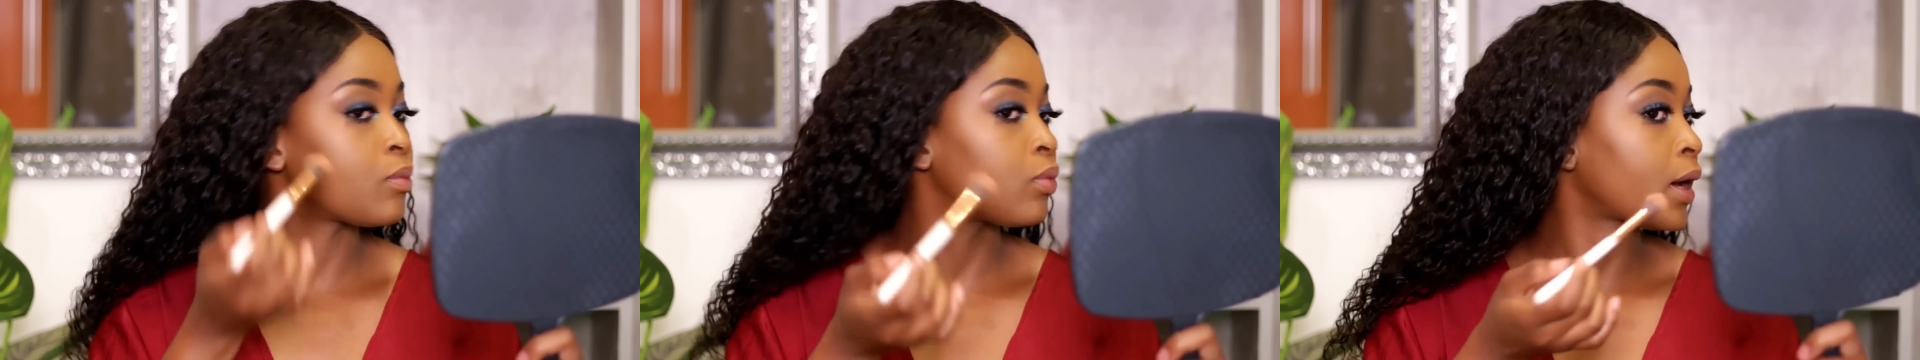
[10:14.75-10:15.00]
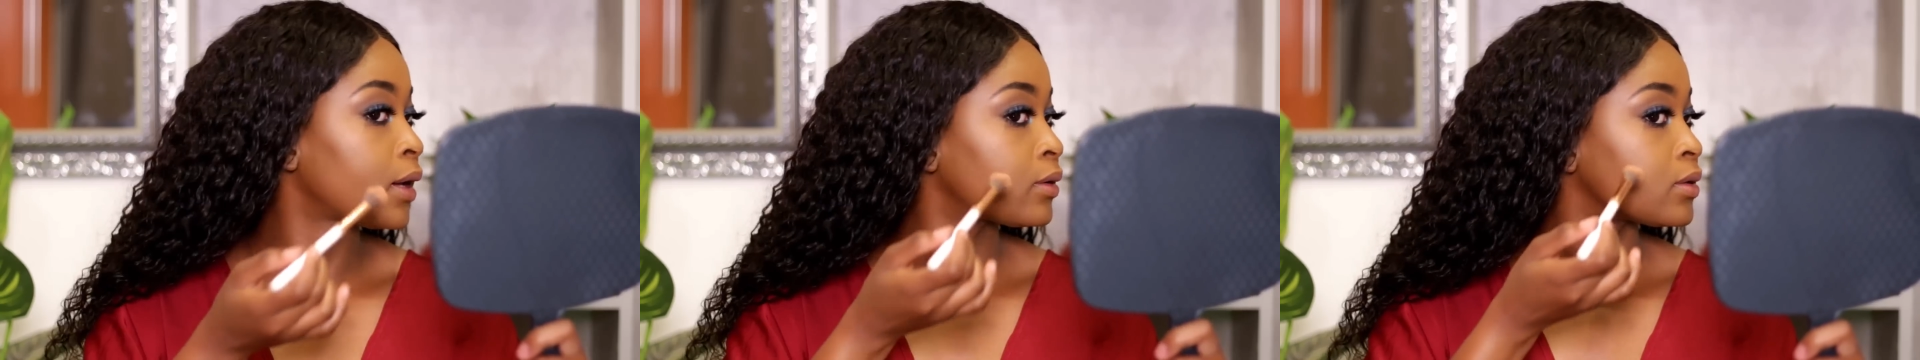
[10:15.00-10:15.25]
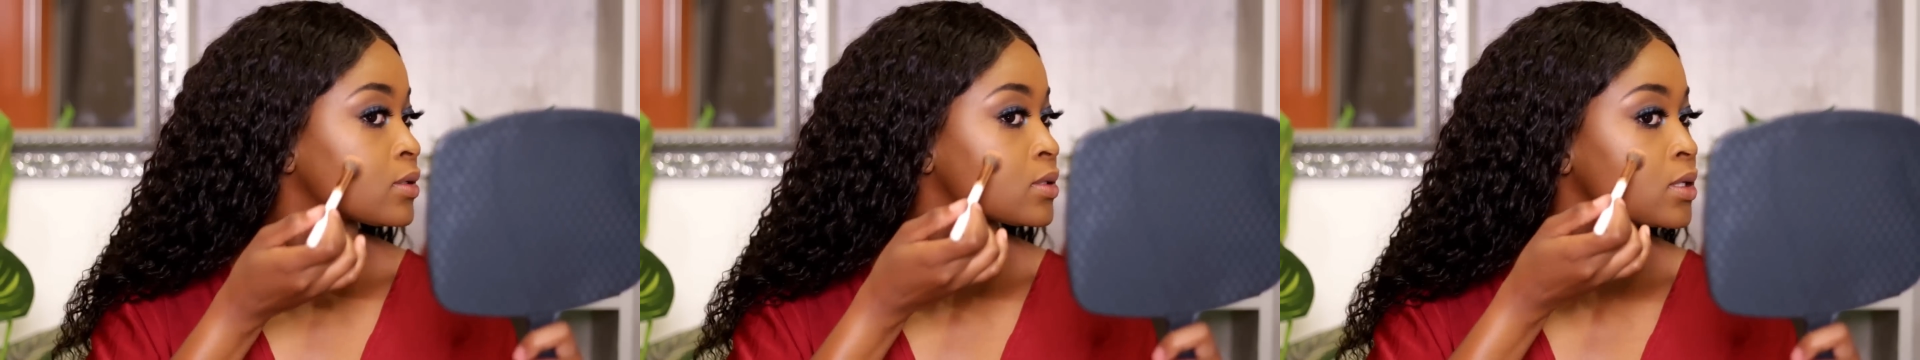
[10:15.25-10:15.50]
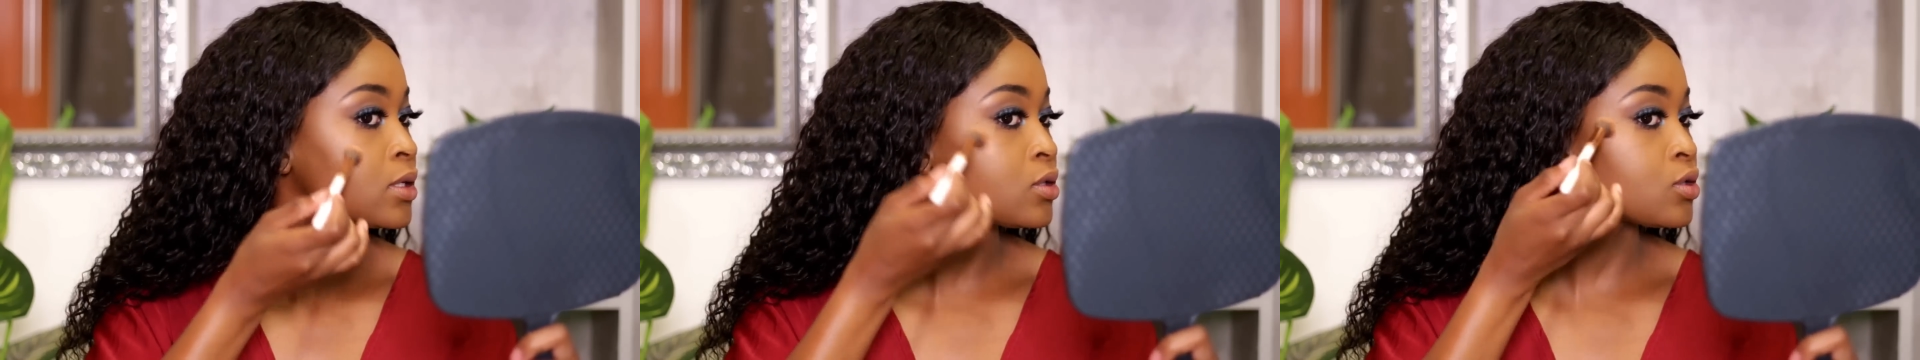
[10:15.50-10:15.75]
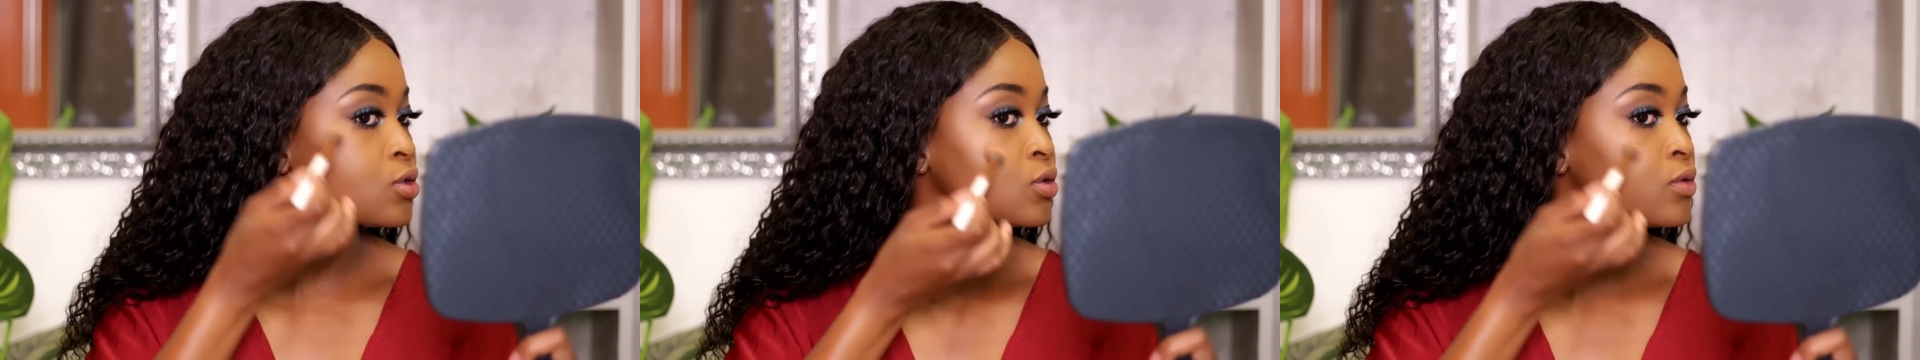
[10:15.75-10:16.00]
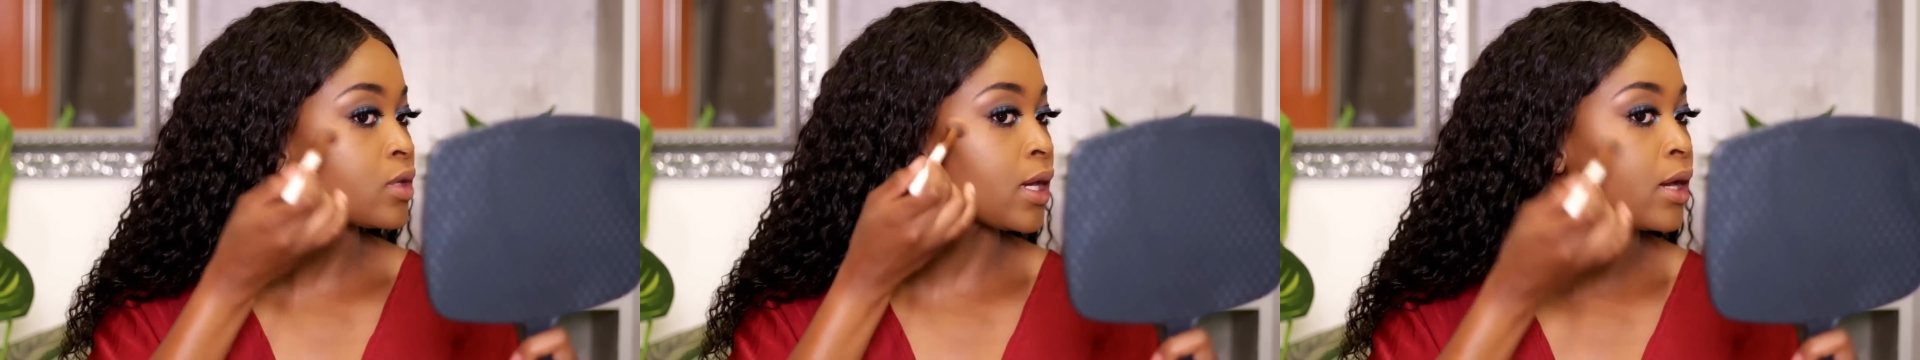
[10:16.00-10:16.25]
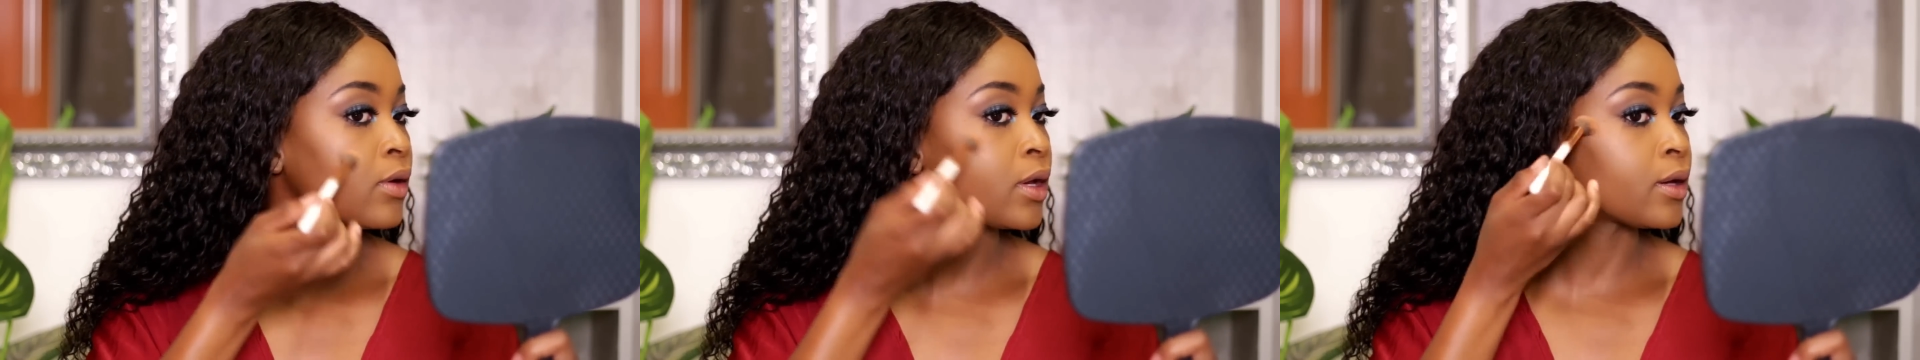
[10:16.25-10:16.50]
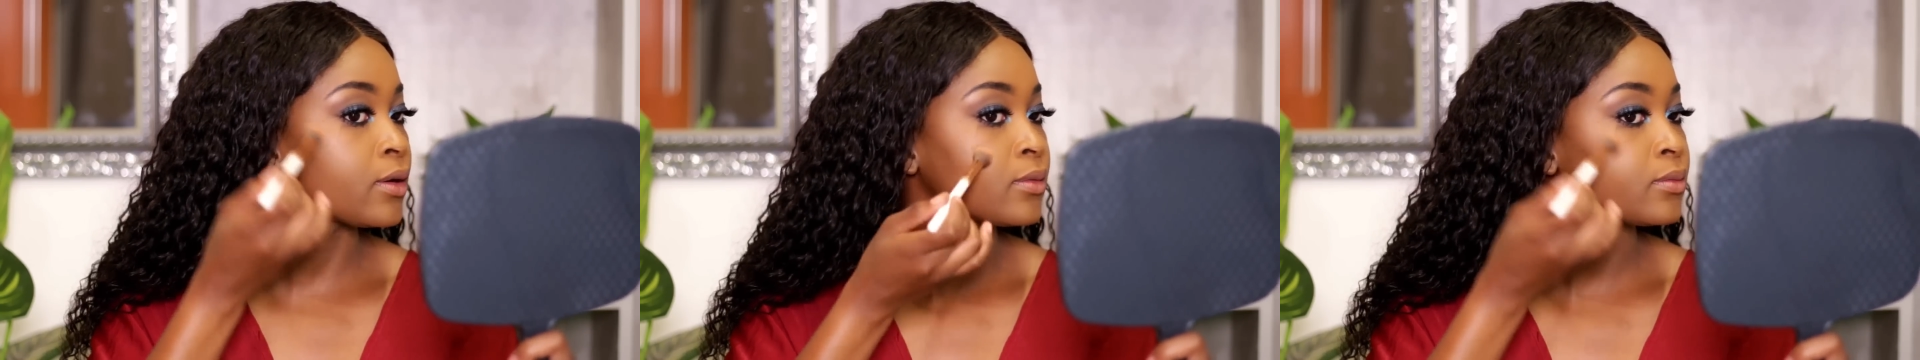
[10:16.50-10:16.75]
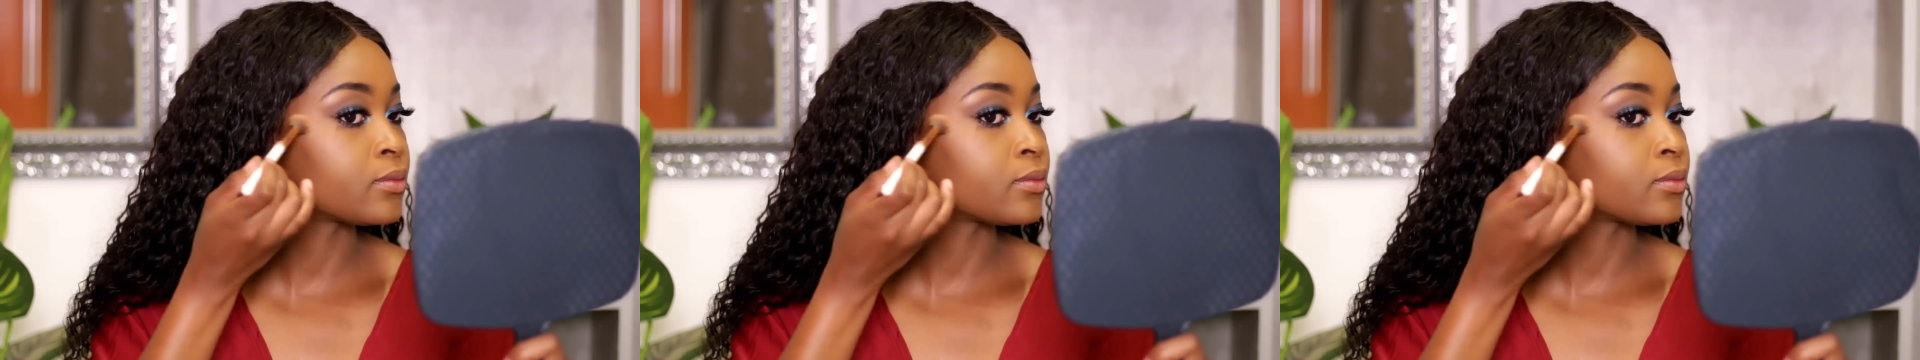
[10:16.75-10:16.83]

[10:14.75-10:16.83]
brightness into the area.